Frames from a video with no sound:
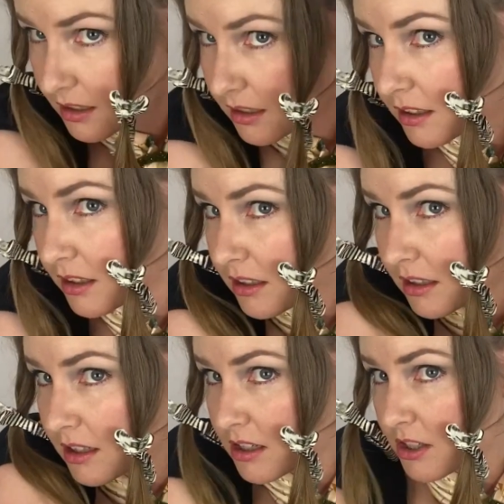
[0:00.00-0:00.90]
look.
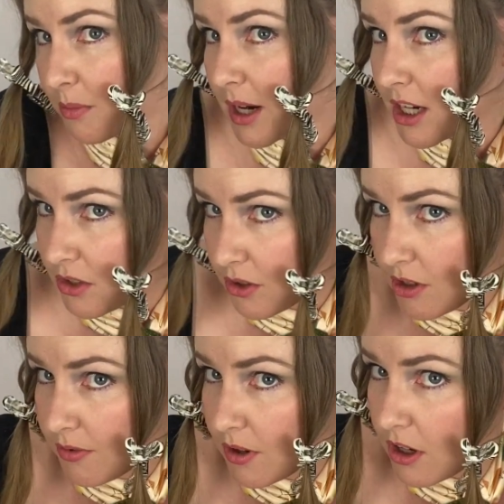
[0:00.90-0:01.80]
So make sure
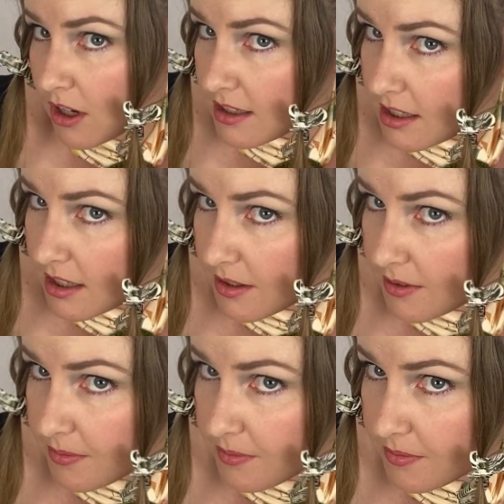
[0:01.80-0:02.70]
you've got
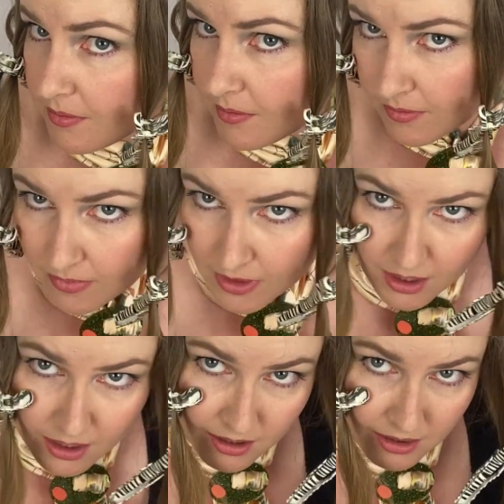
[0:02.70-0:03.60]

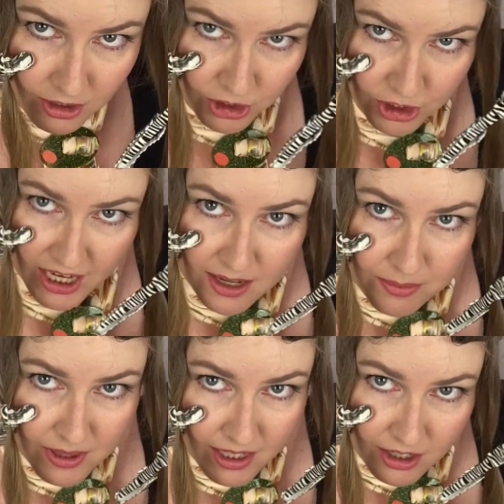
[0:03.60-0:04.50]
the
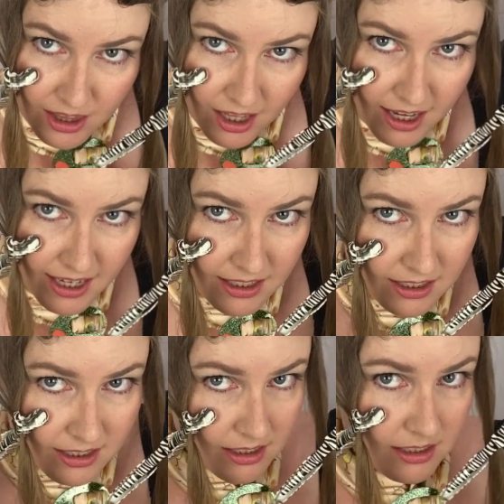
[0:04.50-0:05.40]
shape that you like.
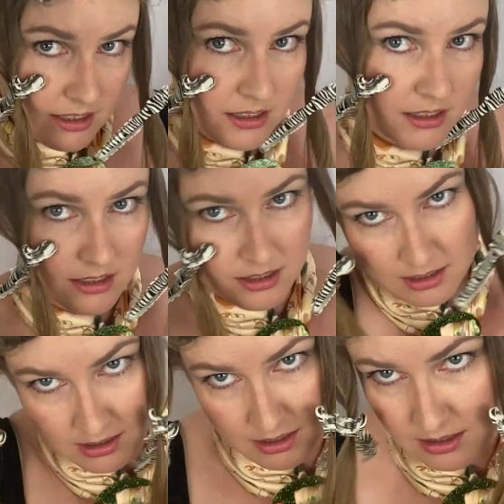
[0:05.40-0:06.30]

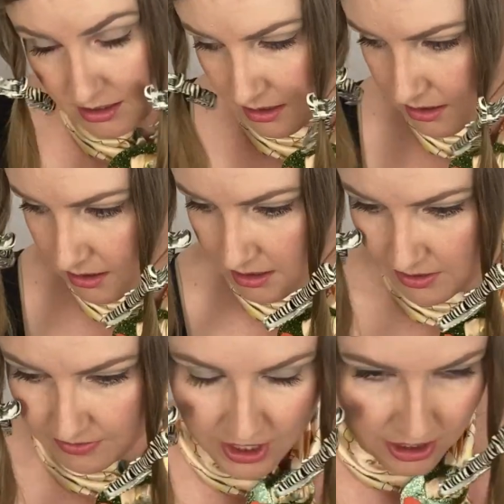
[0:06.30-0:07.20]
It's
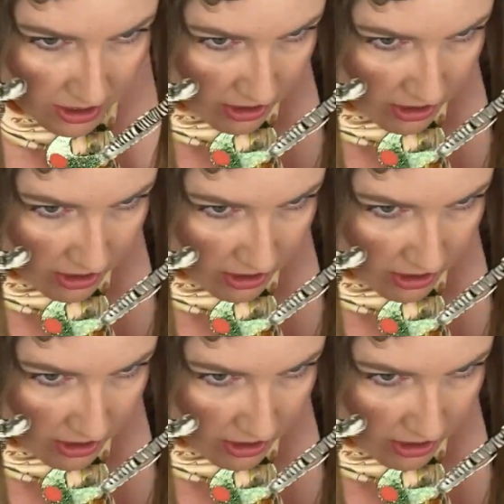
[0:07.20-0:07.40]
very